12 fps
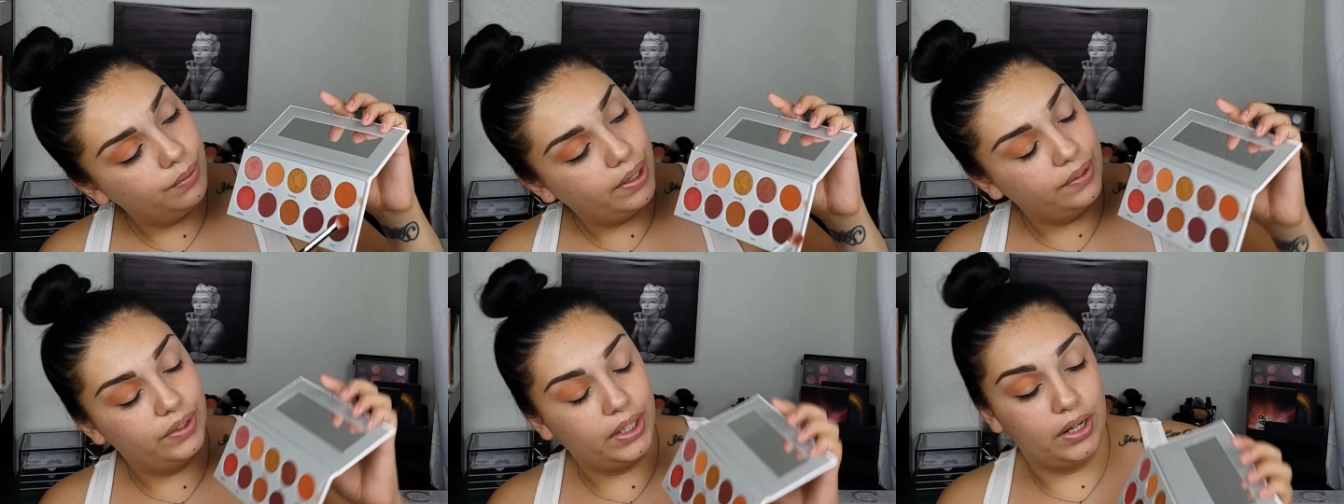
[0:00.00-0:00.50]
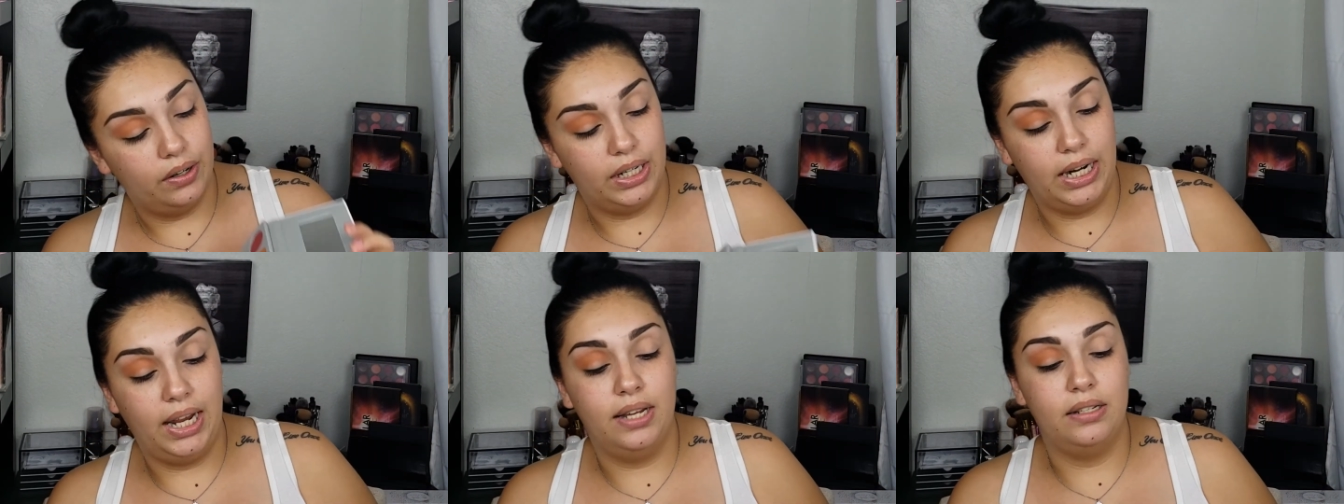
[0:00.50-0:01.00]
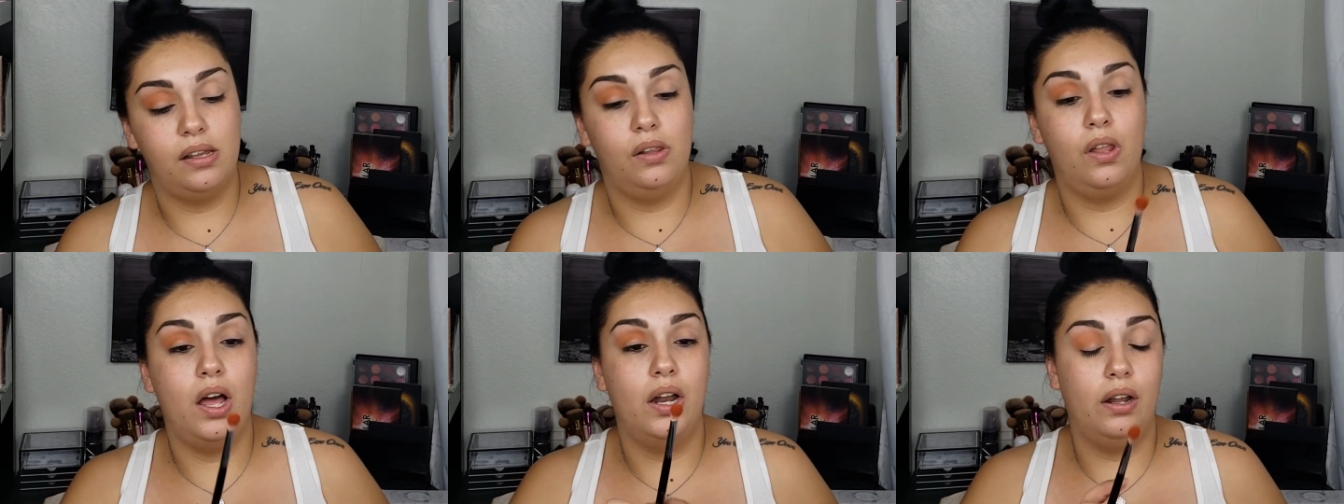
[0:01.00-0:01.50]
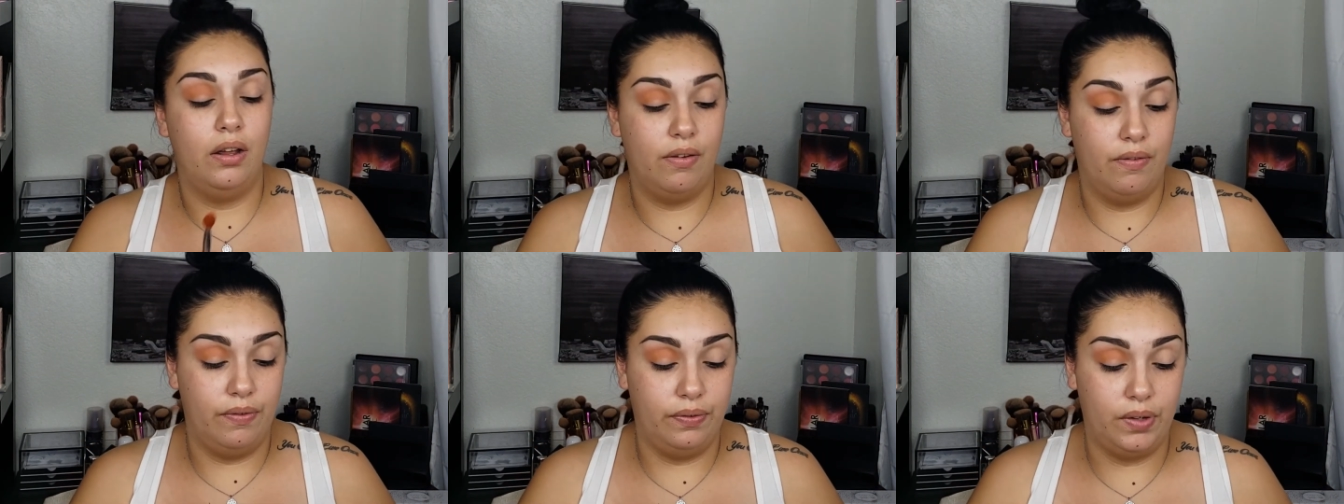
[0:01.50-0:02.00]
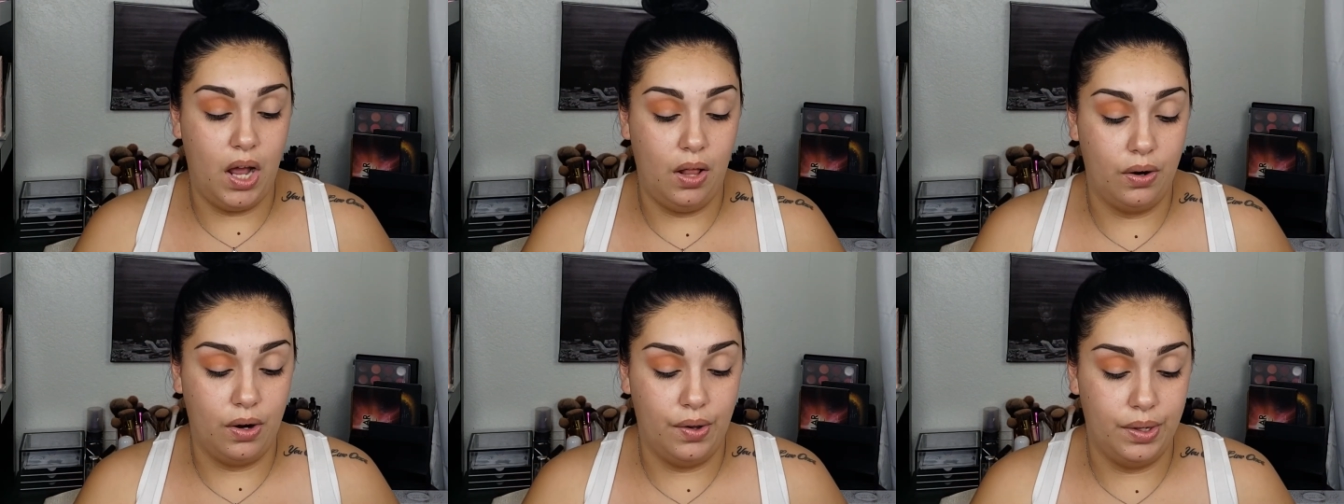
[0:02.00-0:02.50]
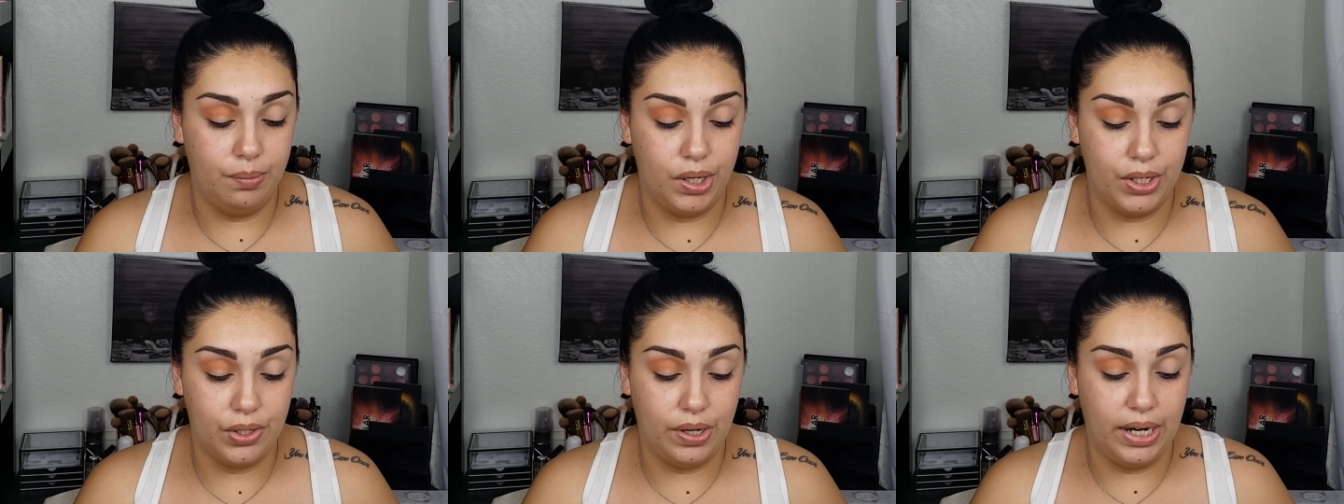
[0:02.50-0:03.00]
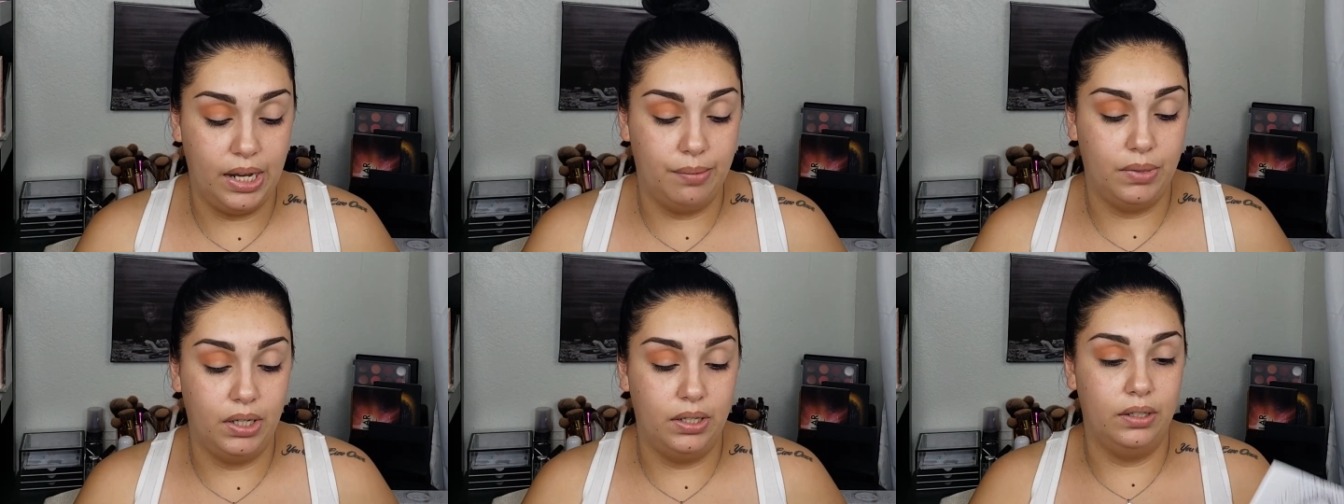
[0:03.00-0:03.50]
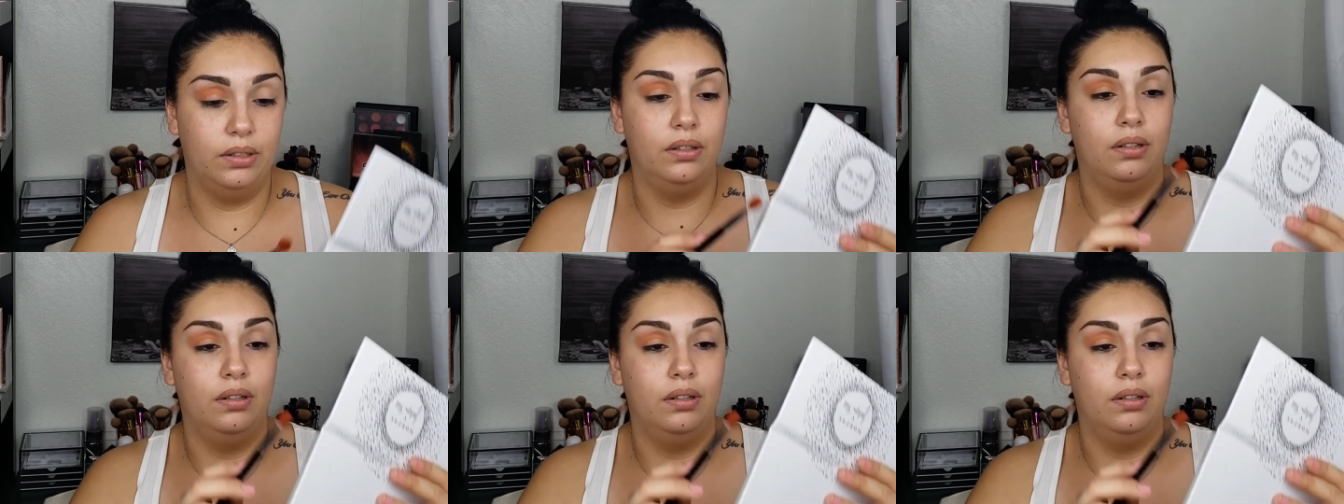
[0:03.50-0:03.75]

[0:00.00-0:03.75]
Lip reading: right there, and it has a lot of color on the brush, so I am gonna,